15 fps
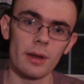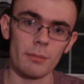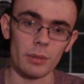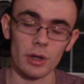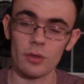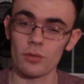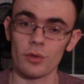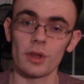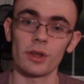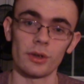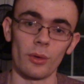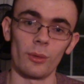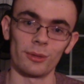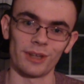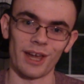but it's really
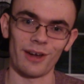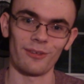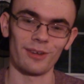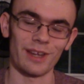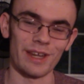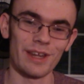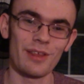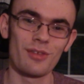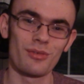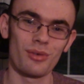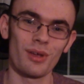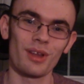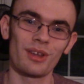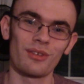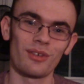cold out. It is
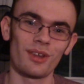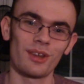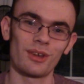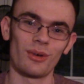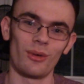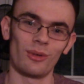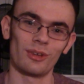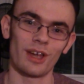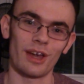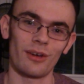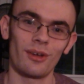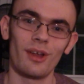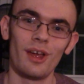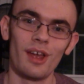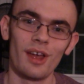really, really cold out.